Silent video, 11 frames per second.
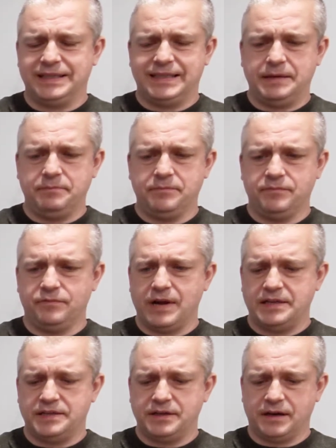deep,
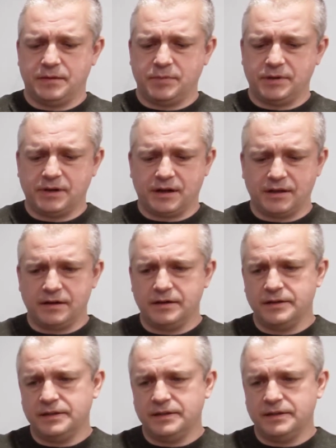rich amber colour.